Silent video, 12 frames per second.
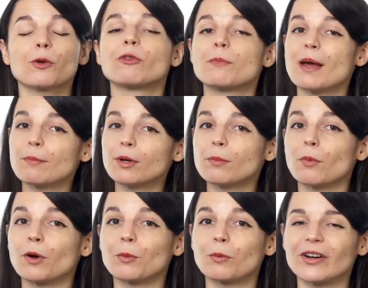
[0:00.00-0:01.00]
remember
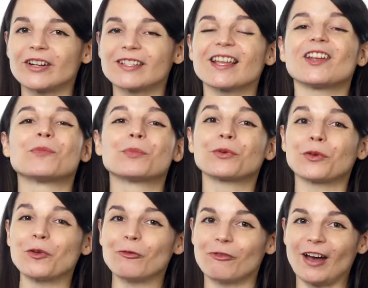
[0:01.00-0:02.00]
more words, and
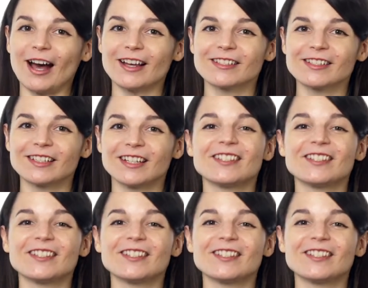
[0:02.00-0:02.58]
improve fast.